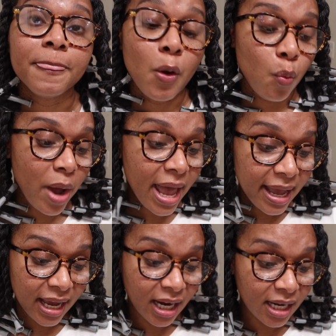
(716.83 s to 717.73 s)
wet
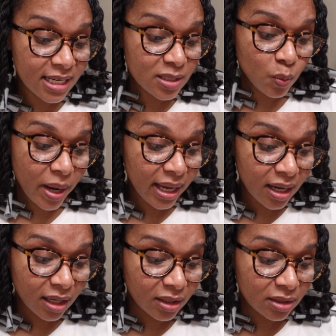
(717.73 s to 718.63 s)
hair as
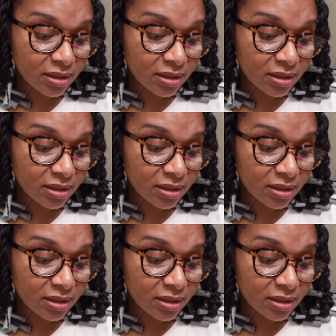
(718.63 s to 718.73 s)
well.